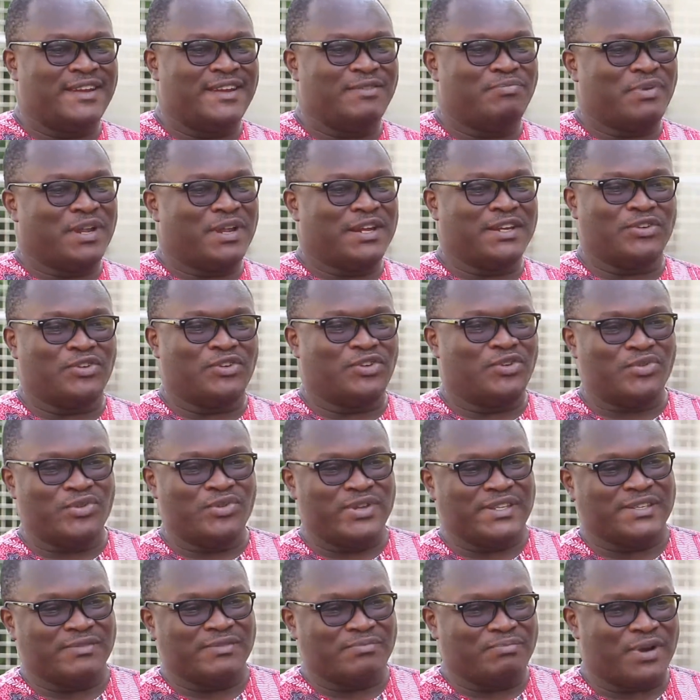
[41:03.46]
depending on who
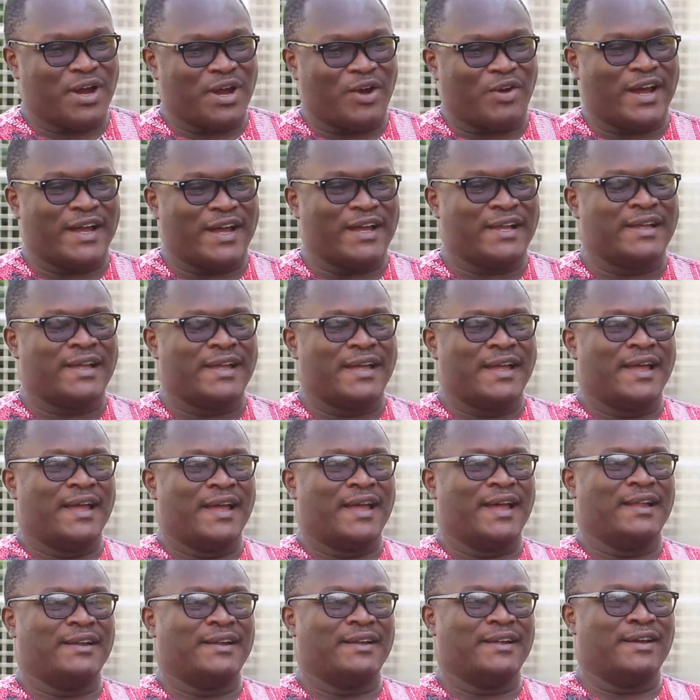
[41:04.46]
is in power.
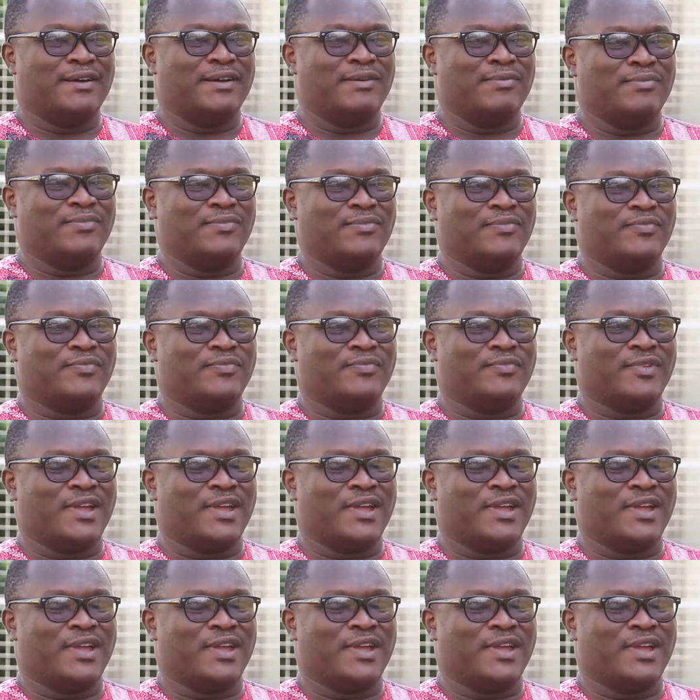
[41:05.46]
And